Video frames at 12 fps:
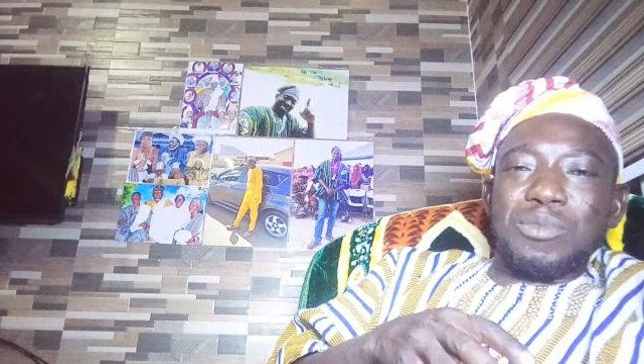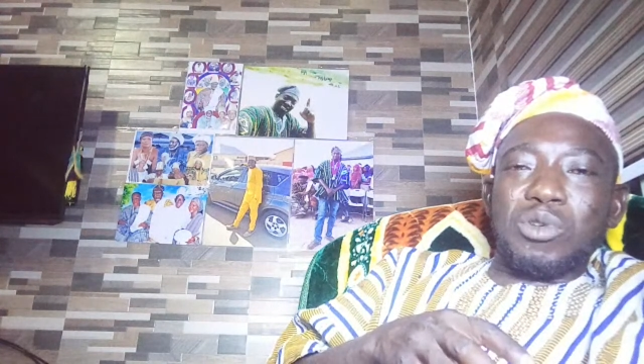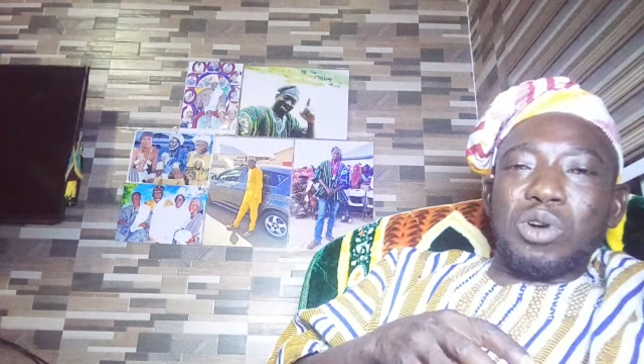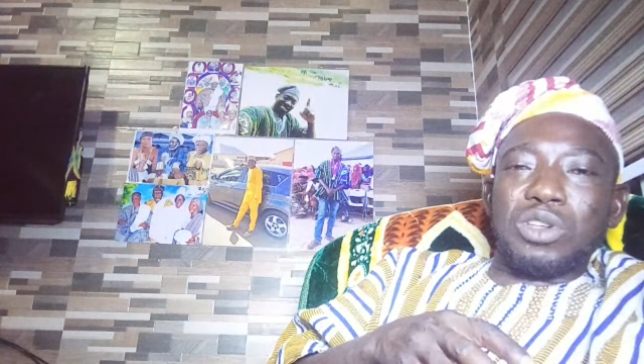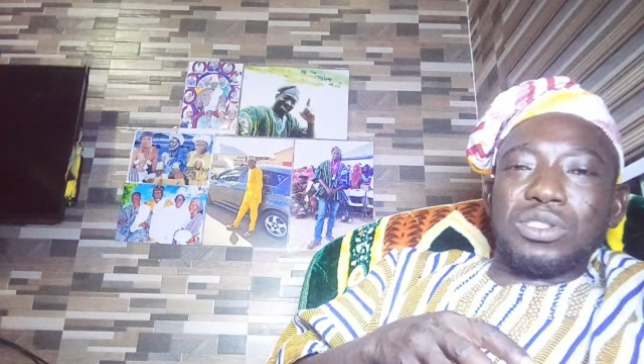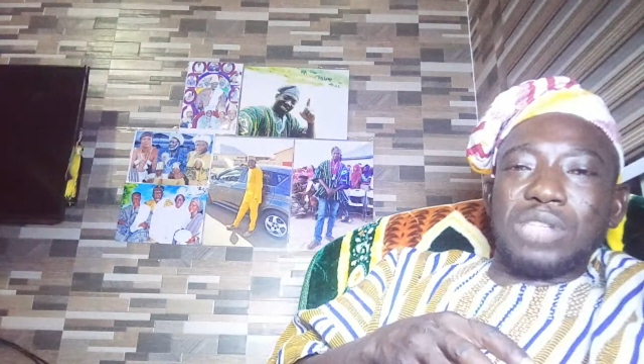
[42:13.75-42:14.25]

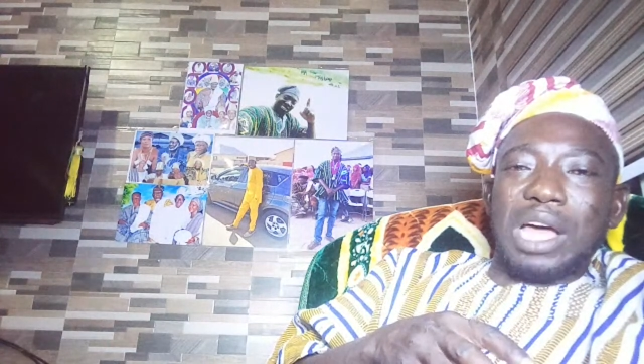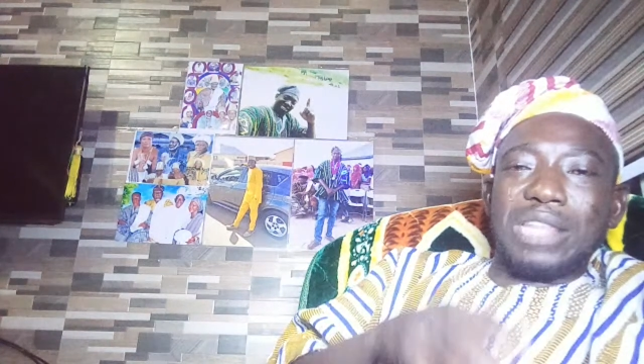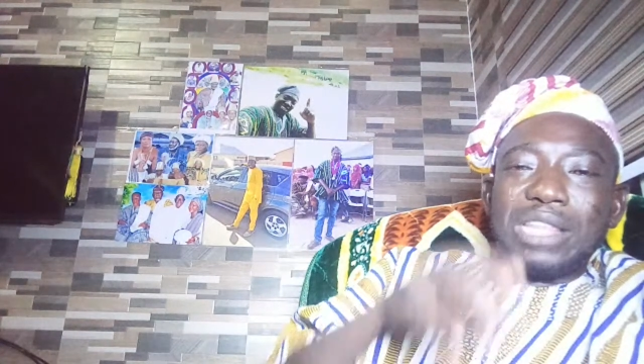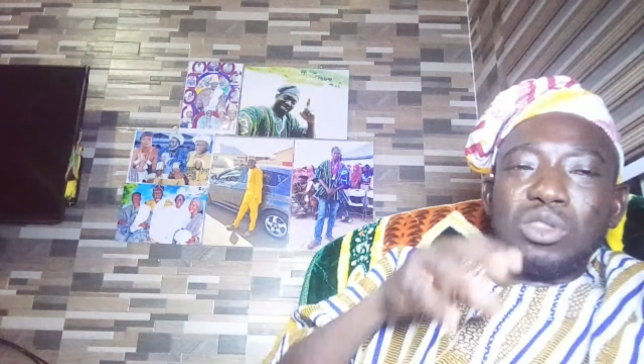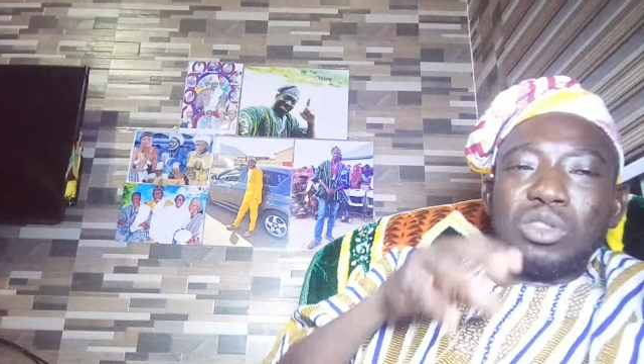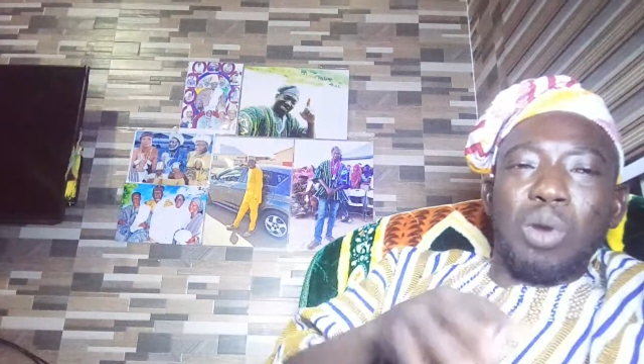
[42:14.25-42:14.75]
because
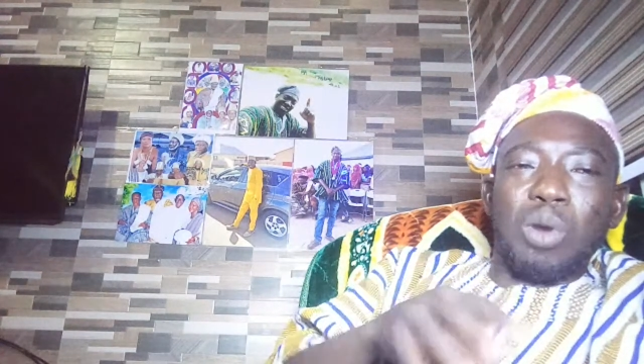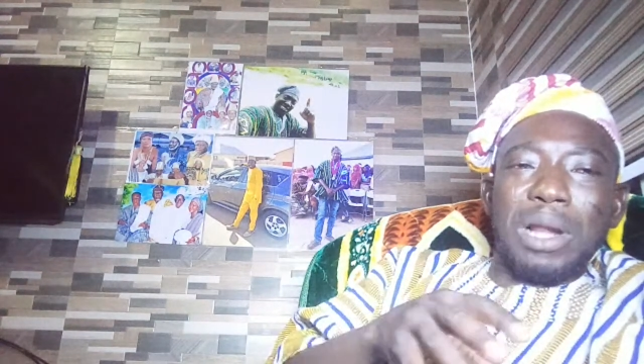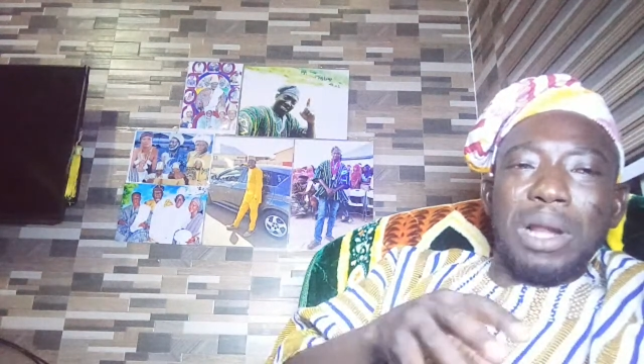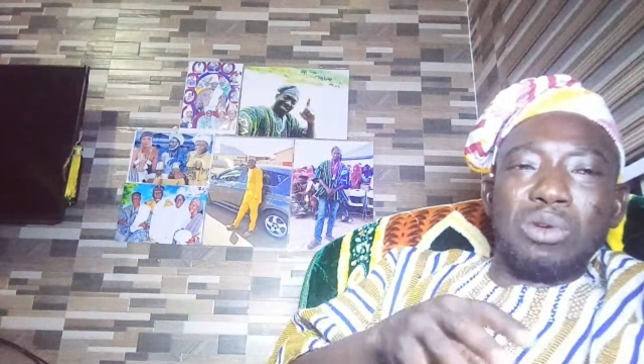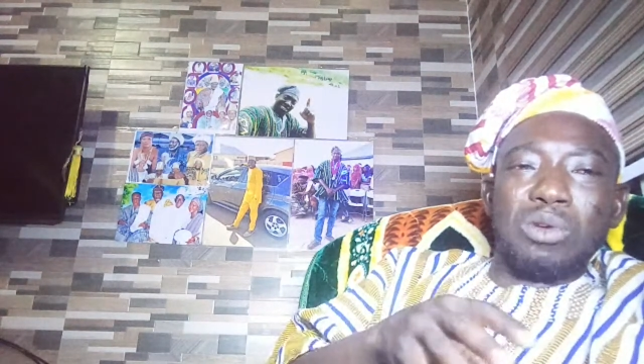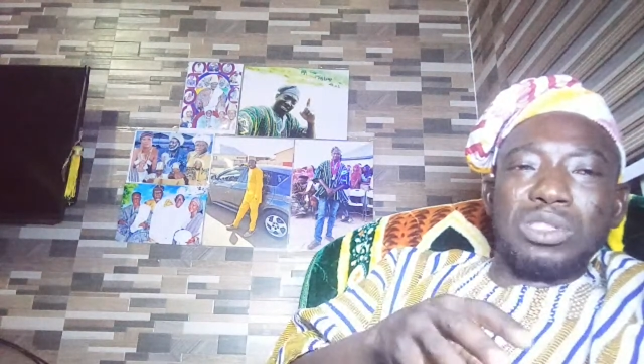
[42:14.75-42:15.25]
under
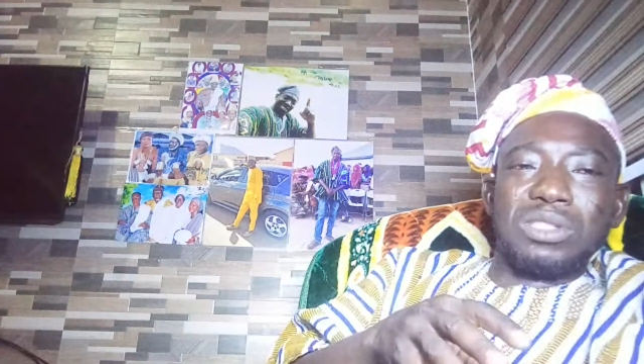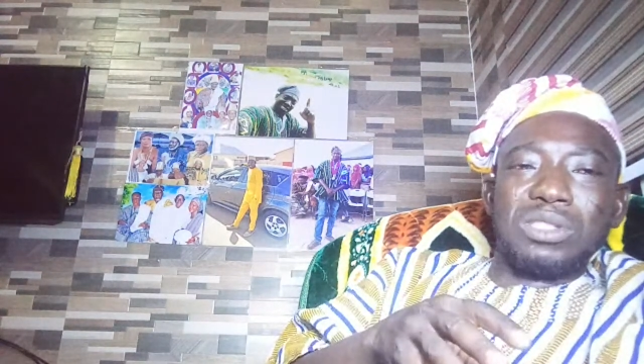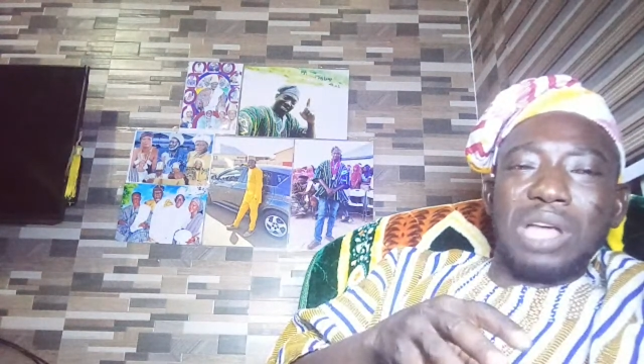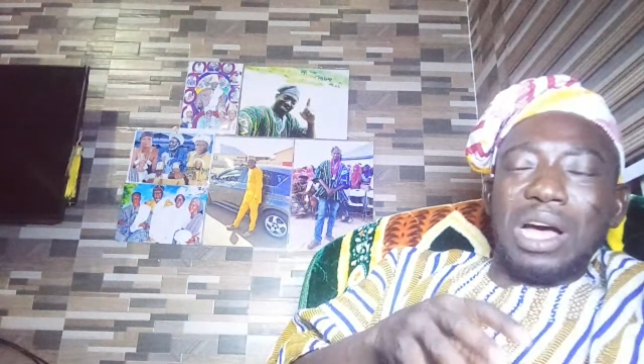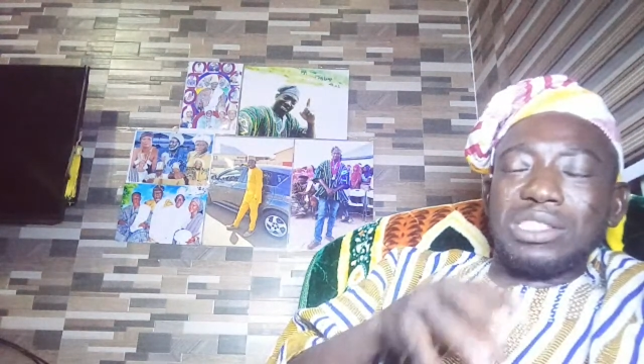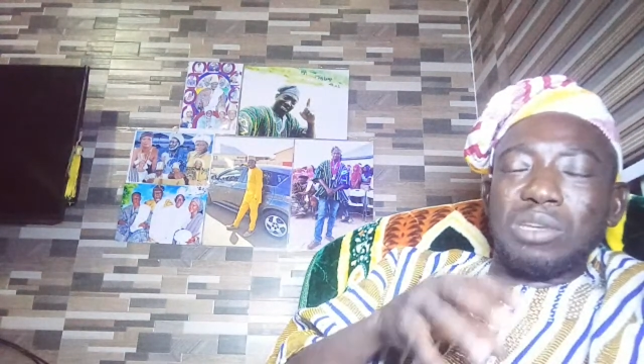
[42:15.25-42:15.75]
normal
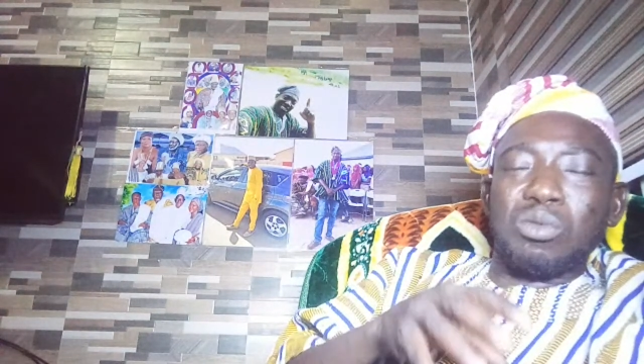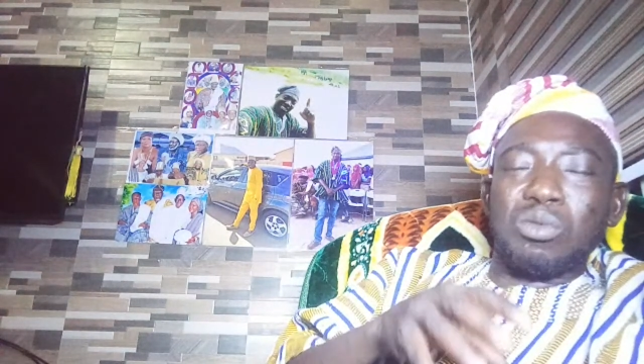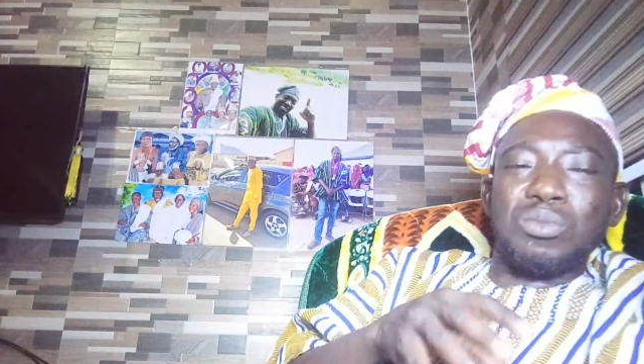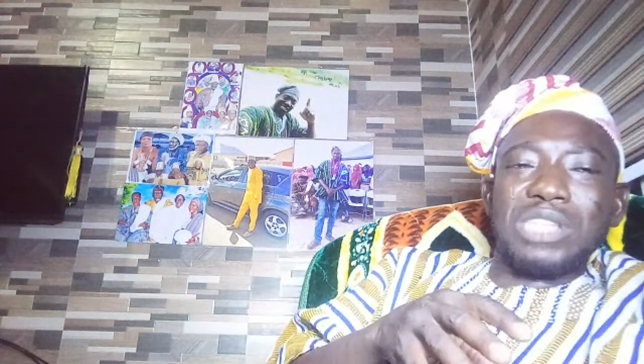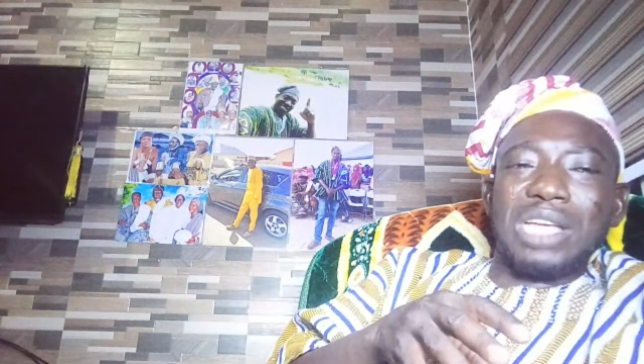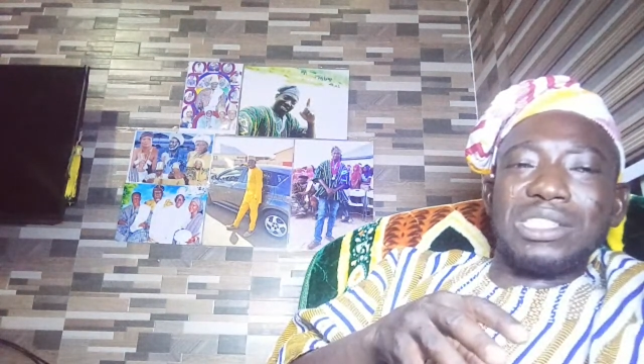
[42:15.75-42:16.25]

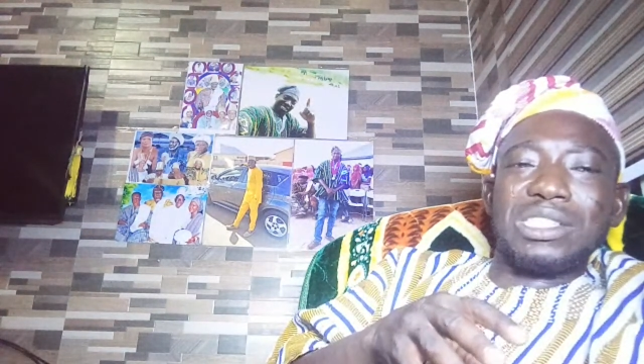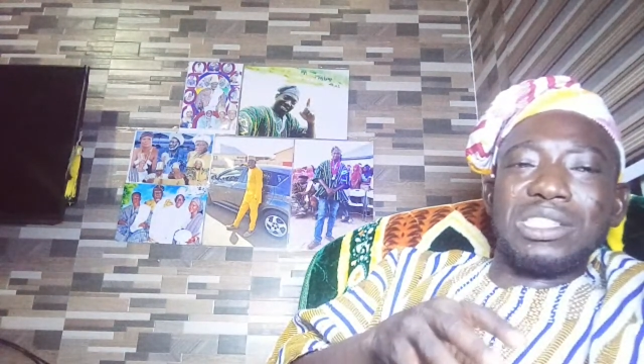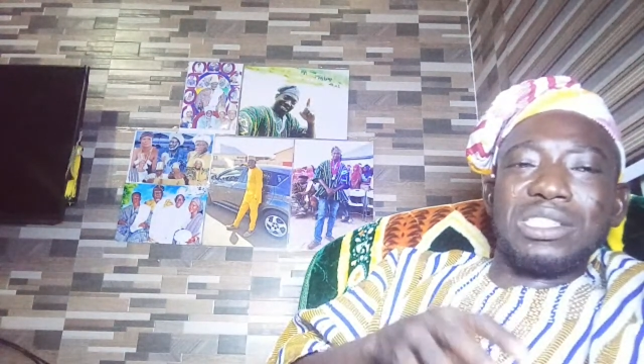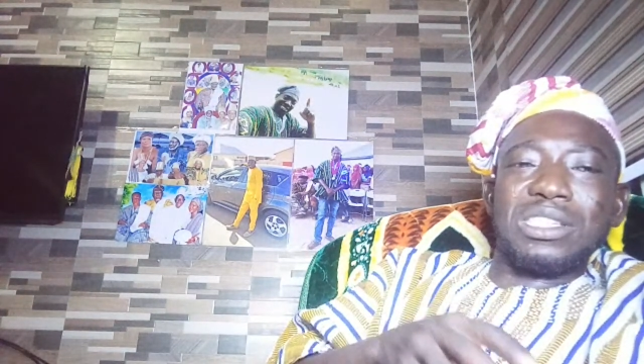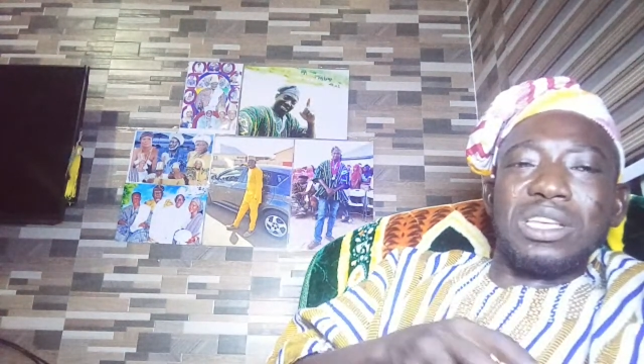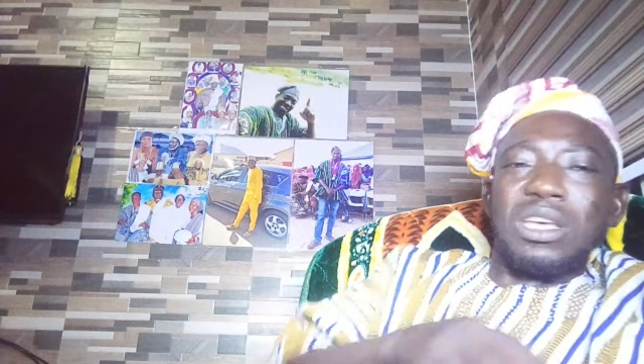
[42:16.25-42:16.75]

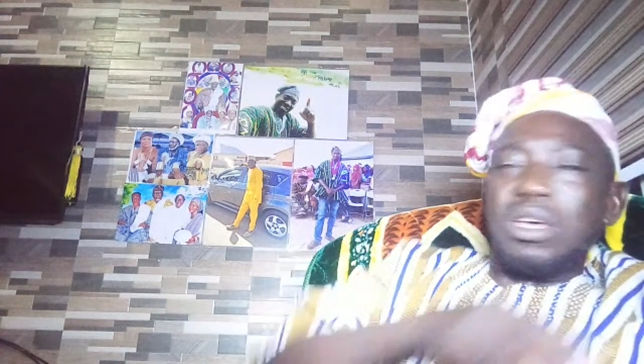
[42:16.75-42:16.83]
circumstances,